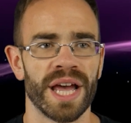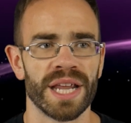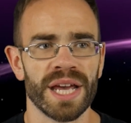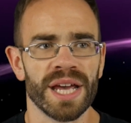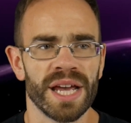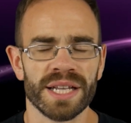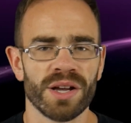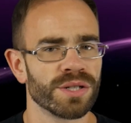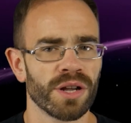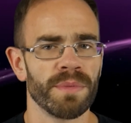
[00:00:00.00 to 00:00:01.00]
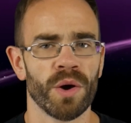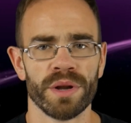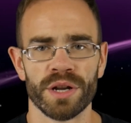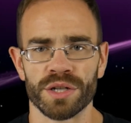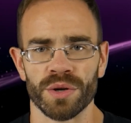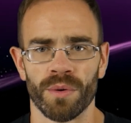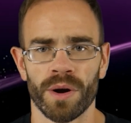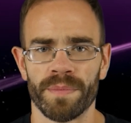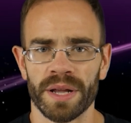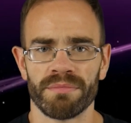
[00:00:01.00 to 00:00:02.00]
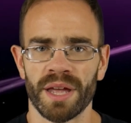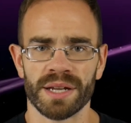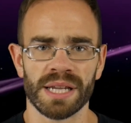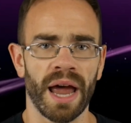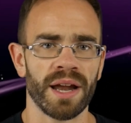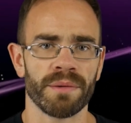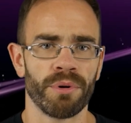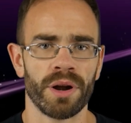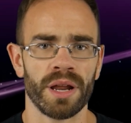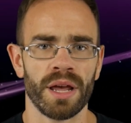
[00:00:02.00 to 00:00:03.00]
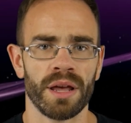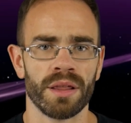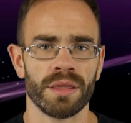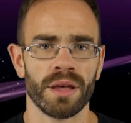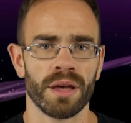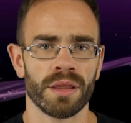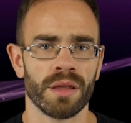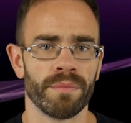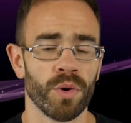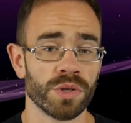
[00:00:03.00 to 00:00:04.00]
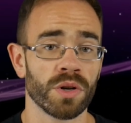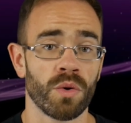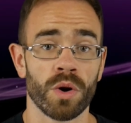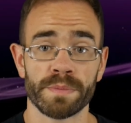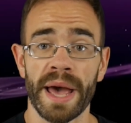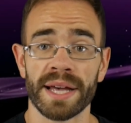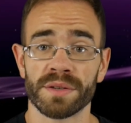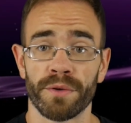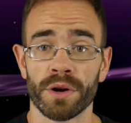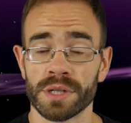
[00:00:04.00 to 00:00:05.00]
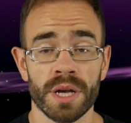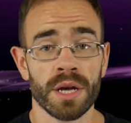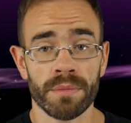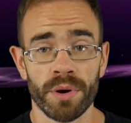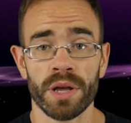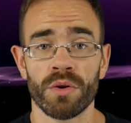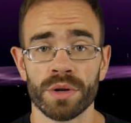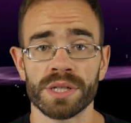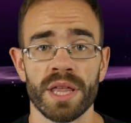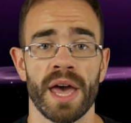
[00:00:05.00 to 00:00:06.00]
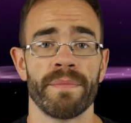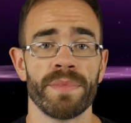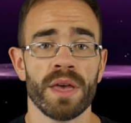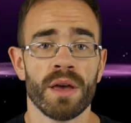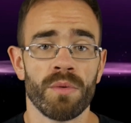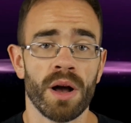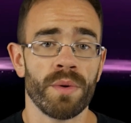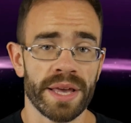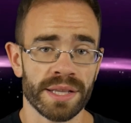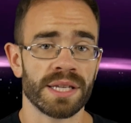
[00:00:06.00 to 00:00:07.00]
that is also going to be going to tour, but they decided to put it in the, the booster course pass first. Pretty cool to see that. Well, we can